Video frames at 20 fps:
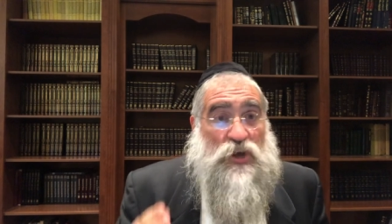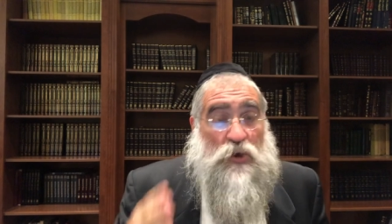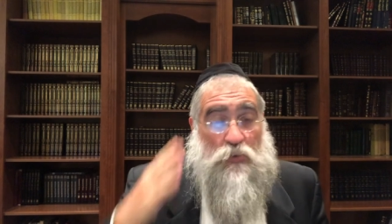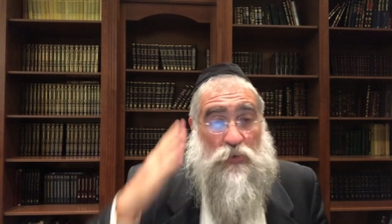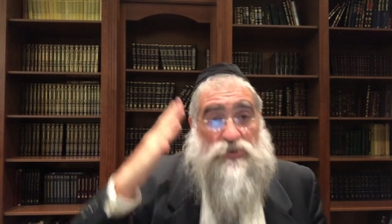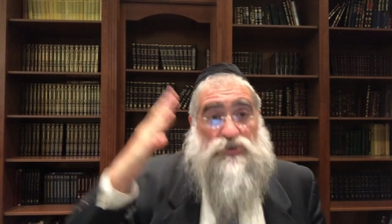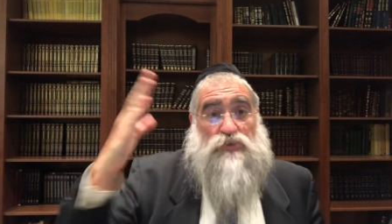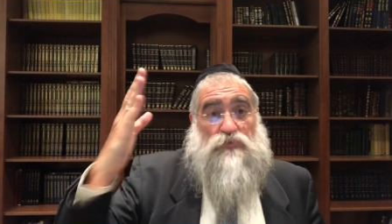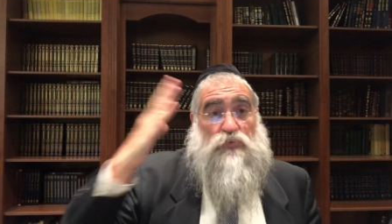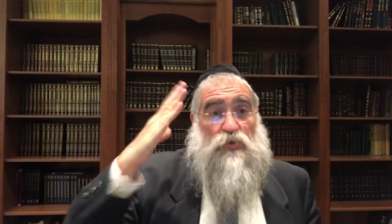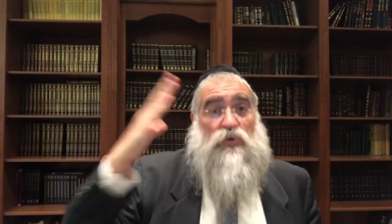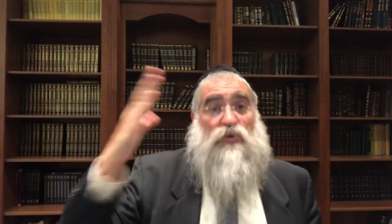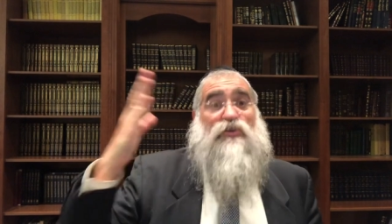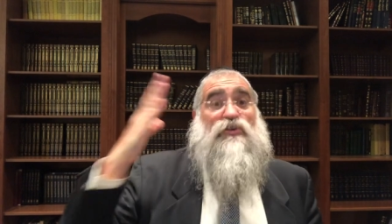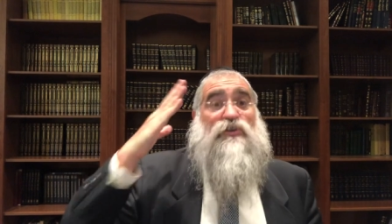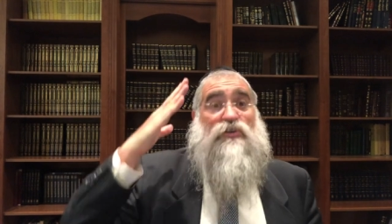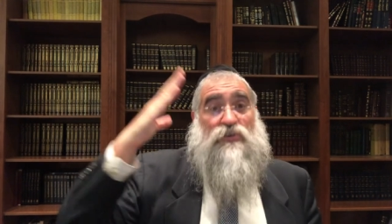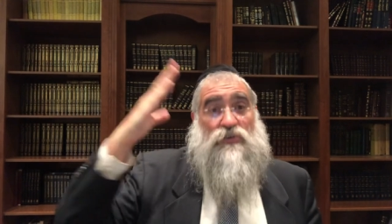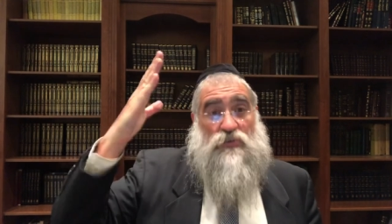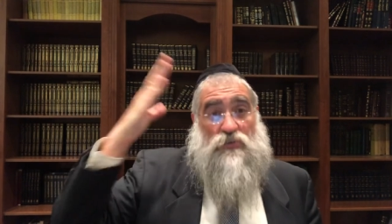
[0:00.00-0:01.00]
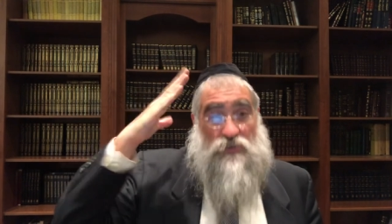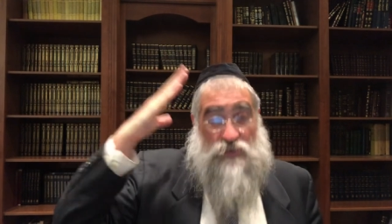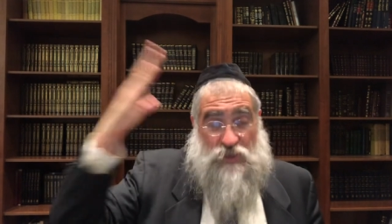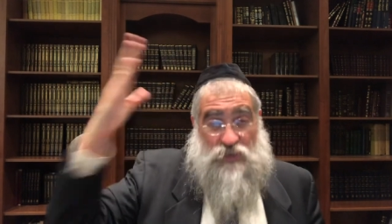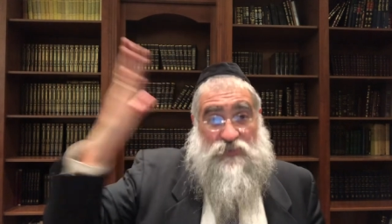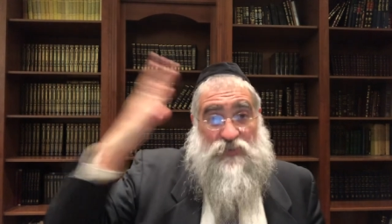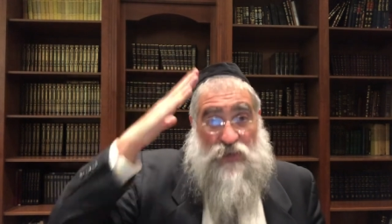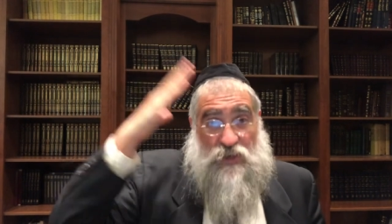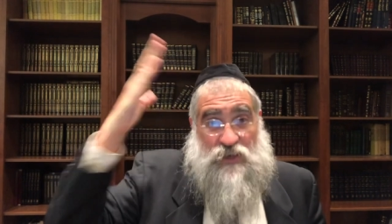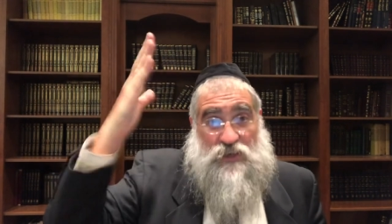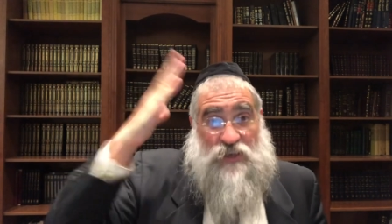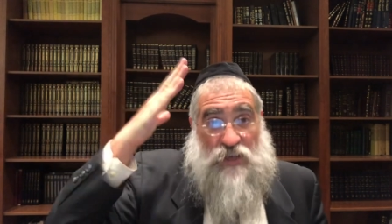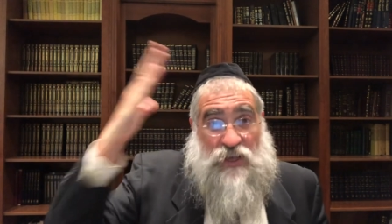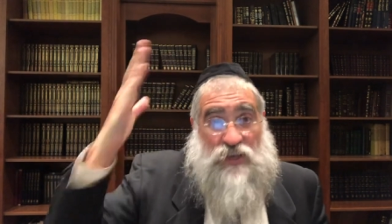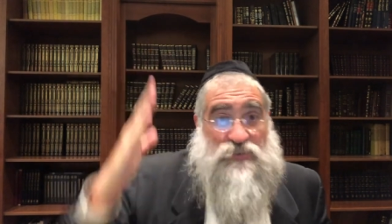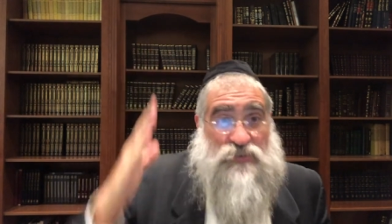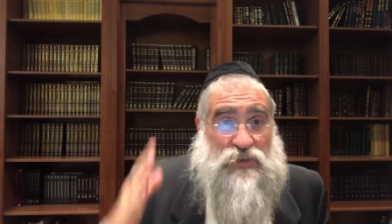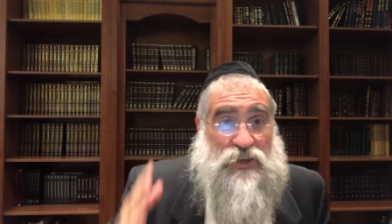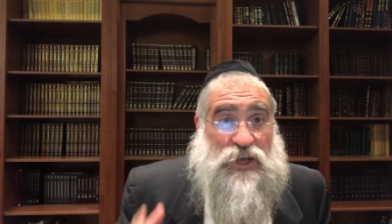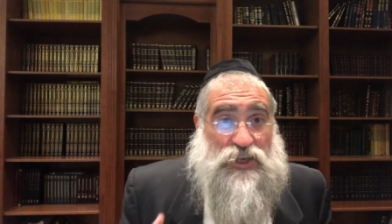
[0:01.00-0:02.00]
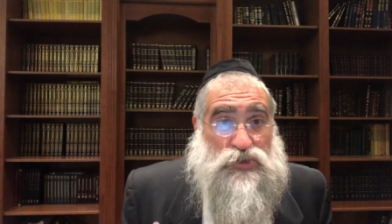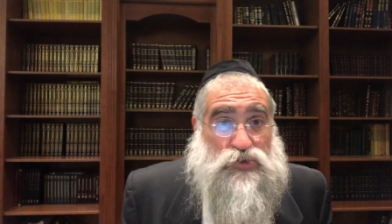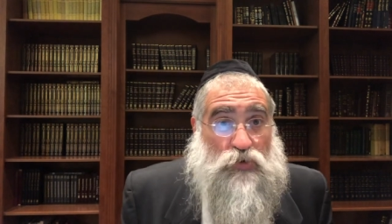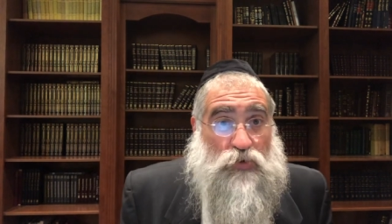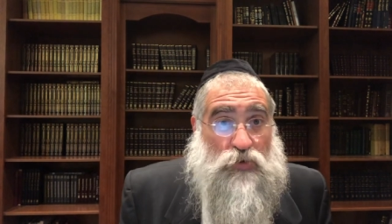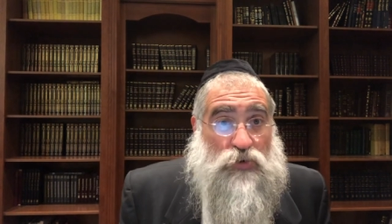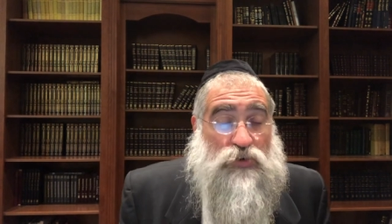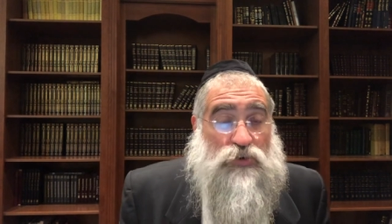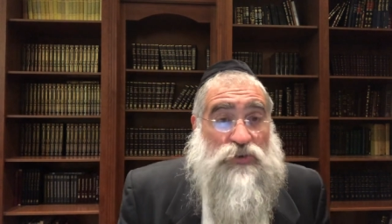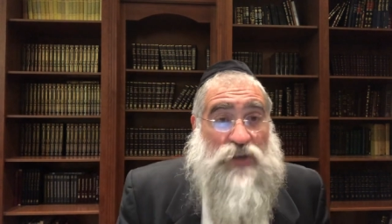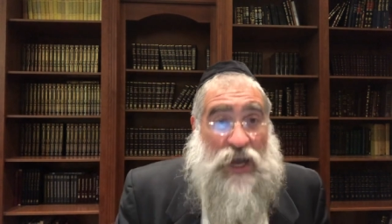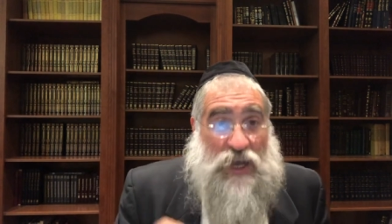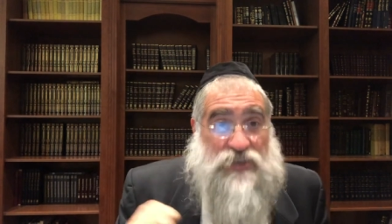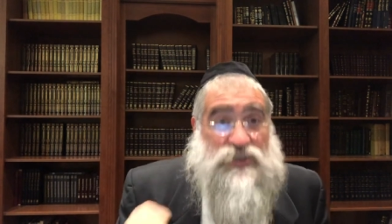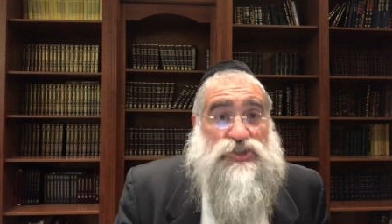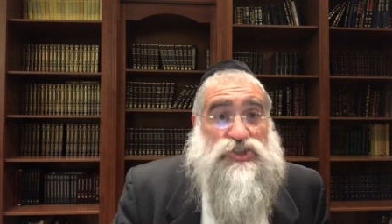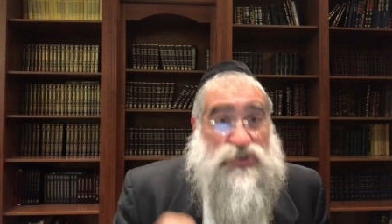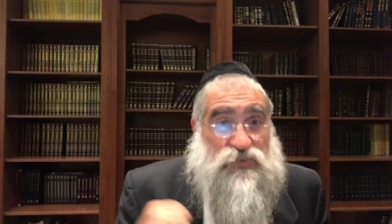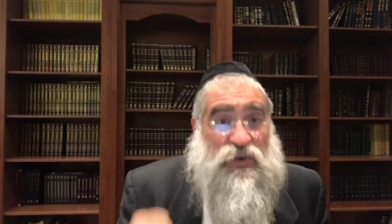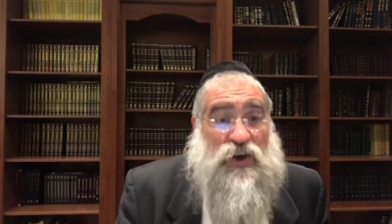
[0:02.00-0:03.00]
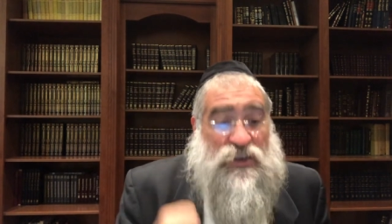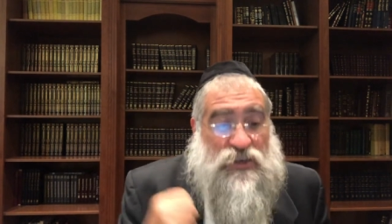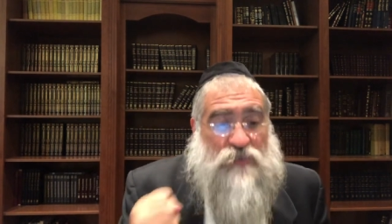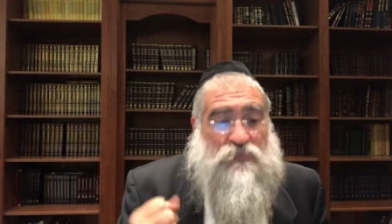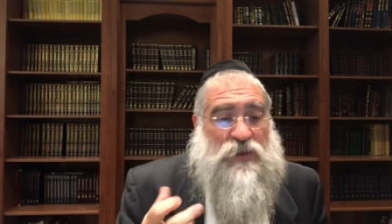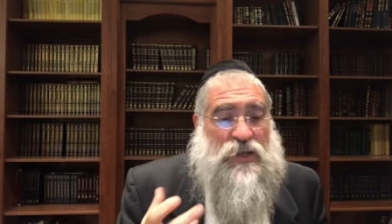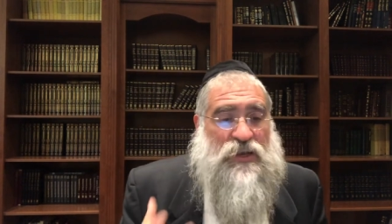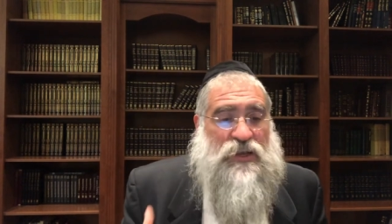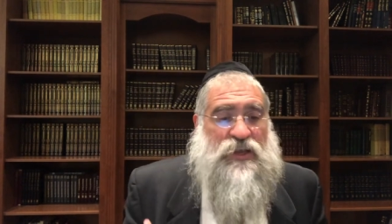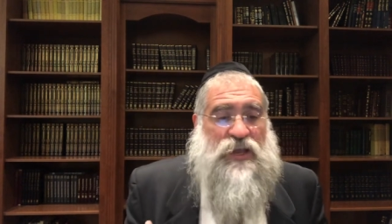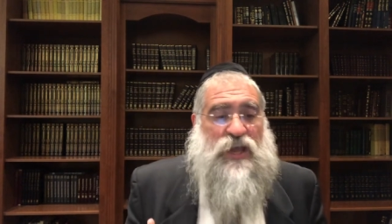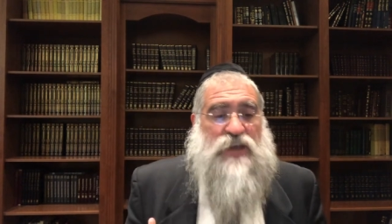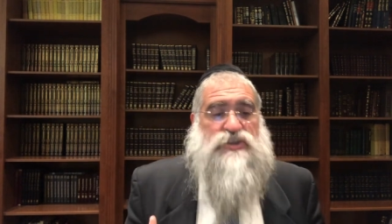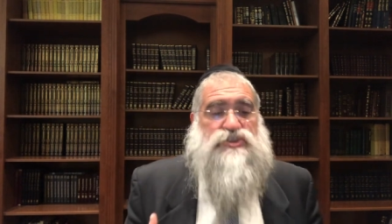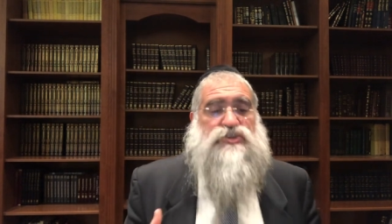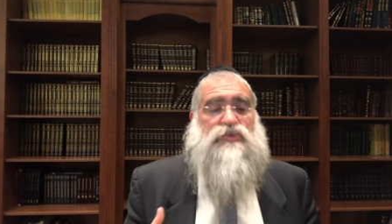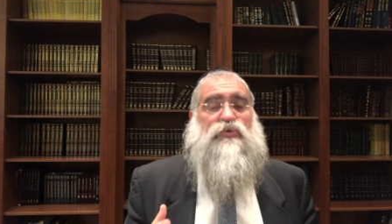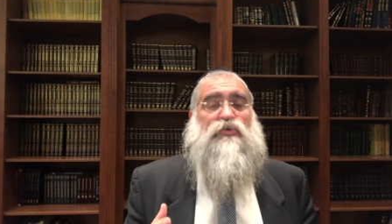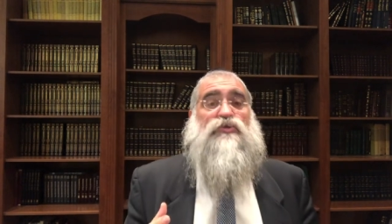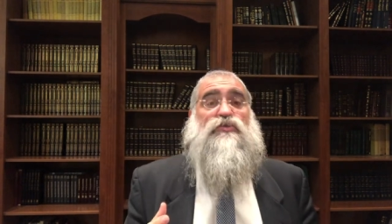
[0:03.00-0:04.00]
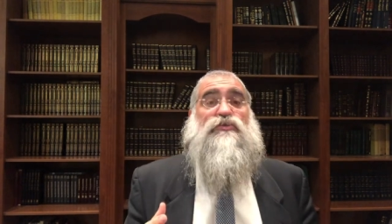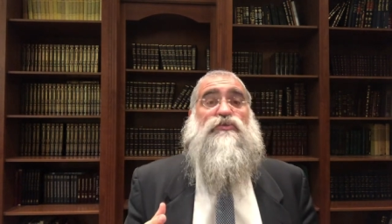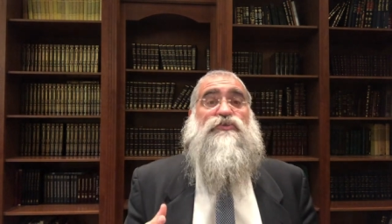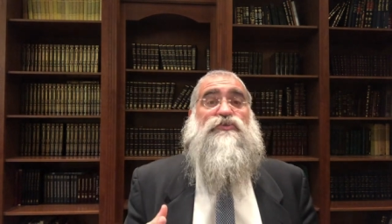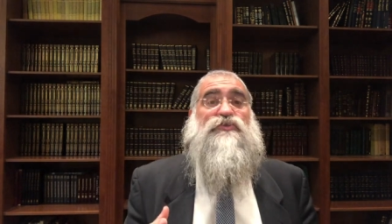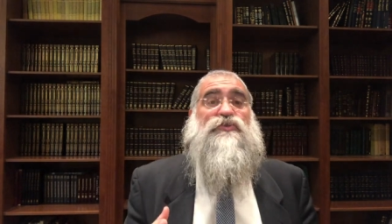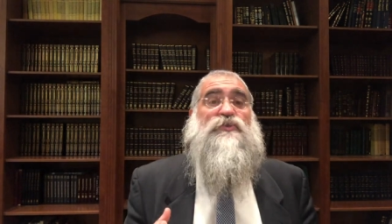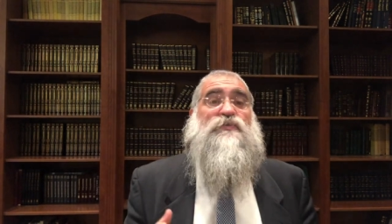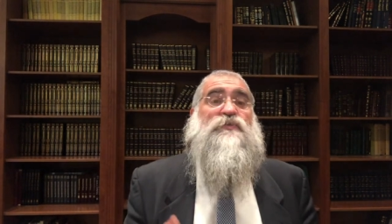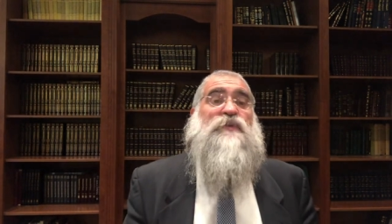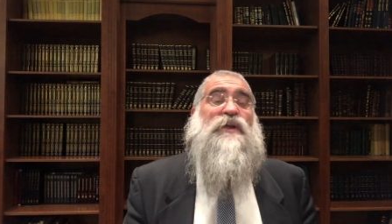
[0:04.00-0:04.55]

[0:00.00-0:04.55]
which are more living in a intellectual world, and the shvatim that engage the world.